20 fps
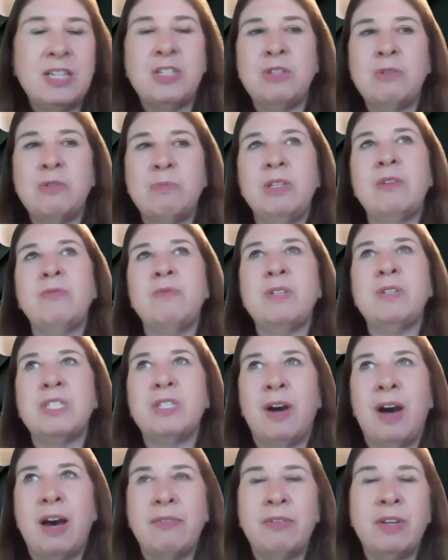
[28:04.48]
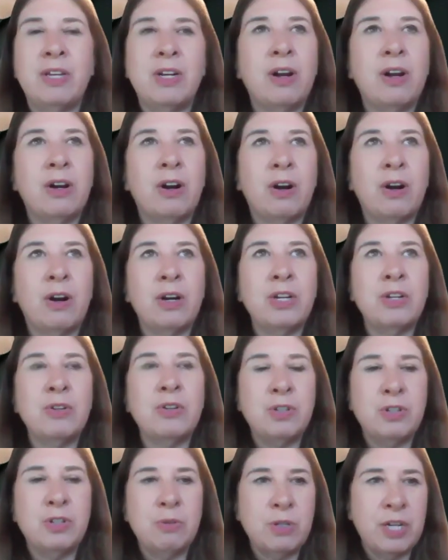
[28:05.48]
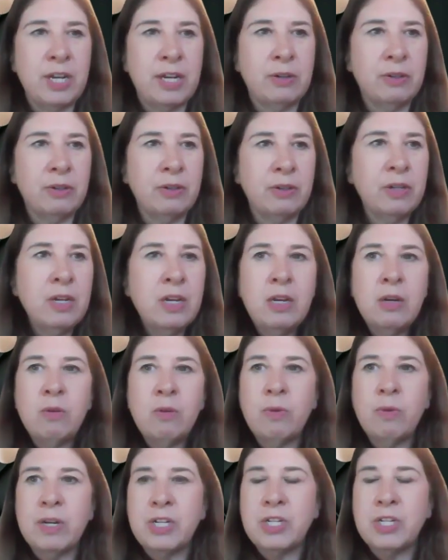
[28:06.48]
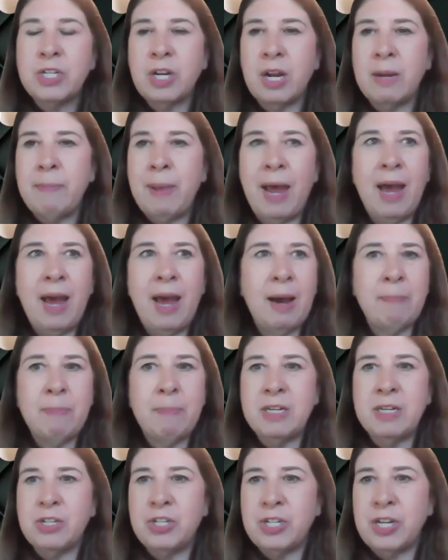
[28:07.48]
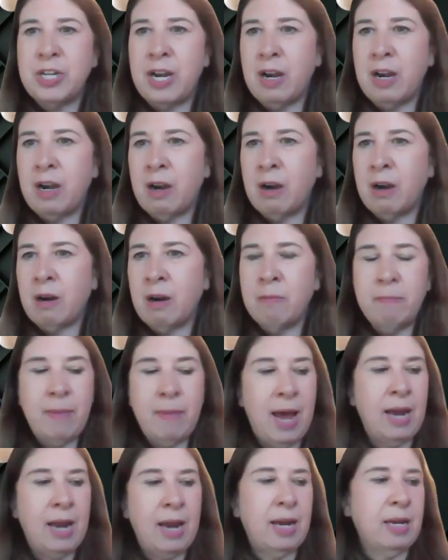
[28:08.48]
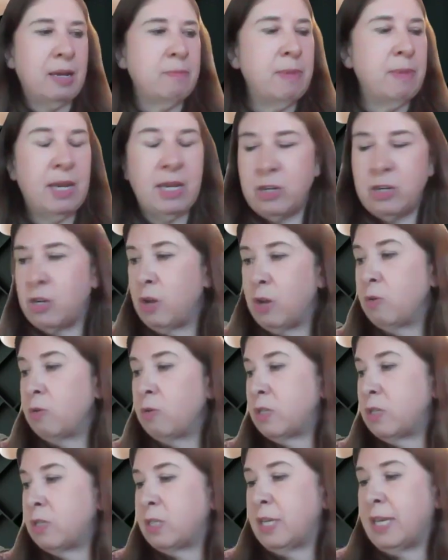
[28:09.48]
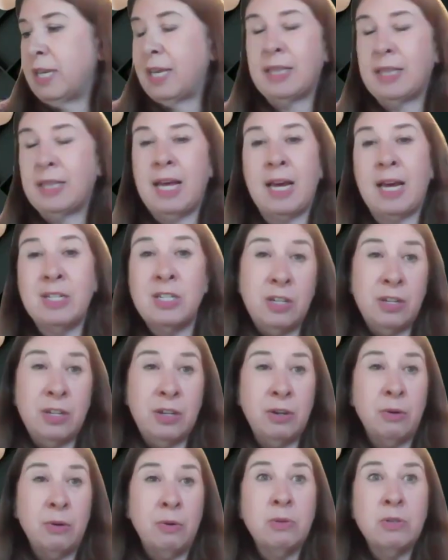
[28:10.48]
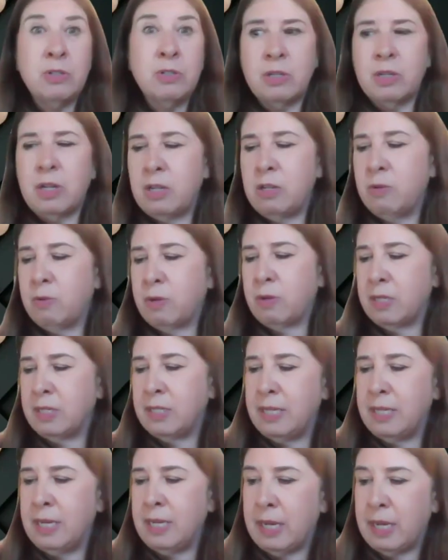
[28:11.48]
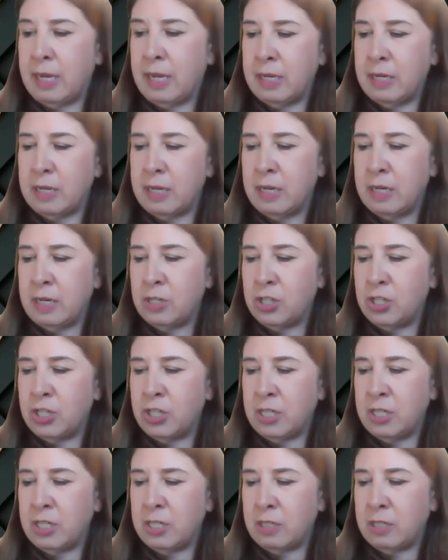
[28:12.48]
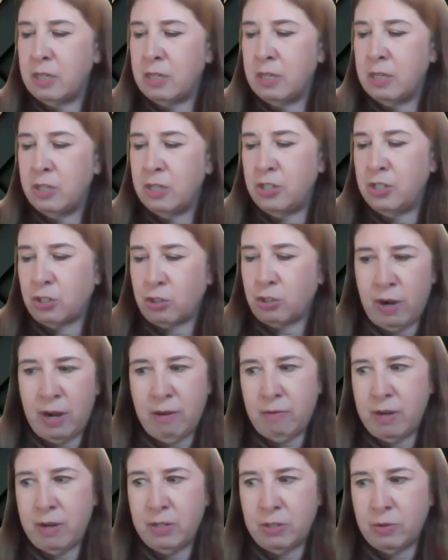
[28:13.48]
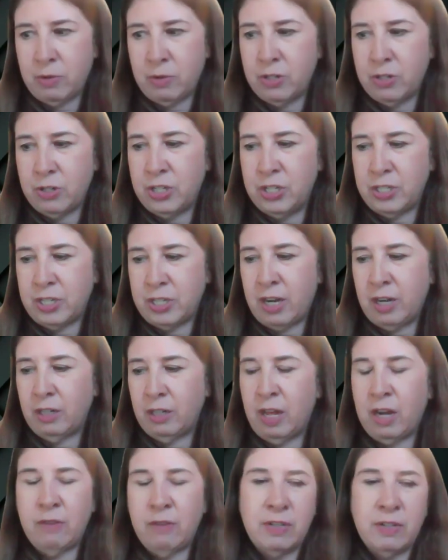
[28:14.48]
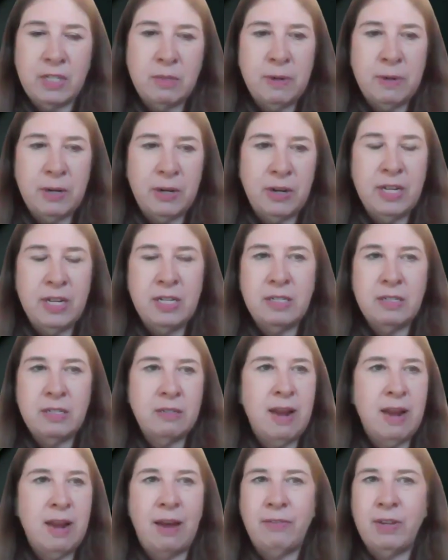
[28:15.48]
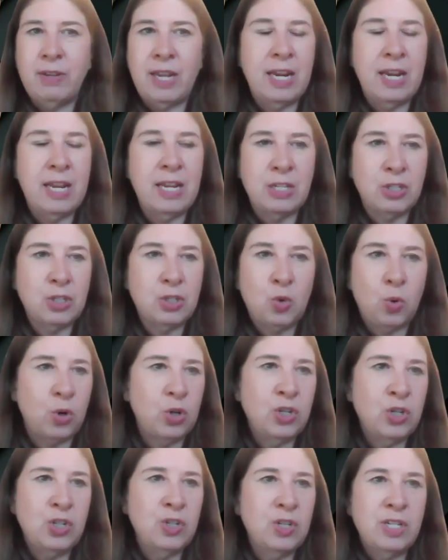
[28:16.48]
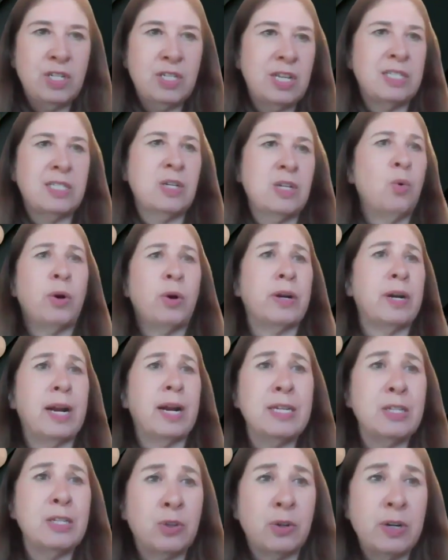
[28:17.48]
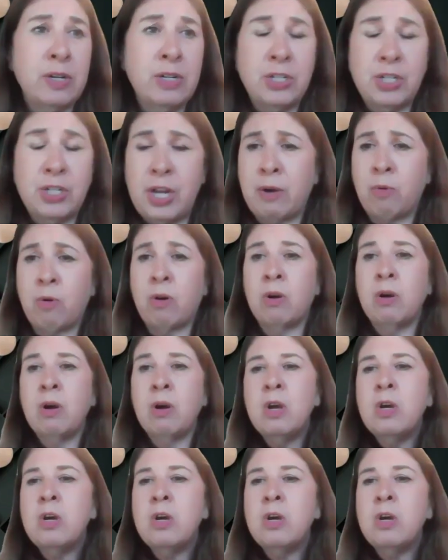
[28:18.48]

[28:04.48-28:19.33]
do believe we still have it on our YouTube channel, which I'm happy to share. Matt, I can make a note to get that to you so that you can see it. And she's a great resource. She's got a lot of experience navigating storage units as an organizer in general.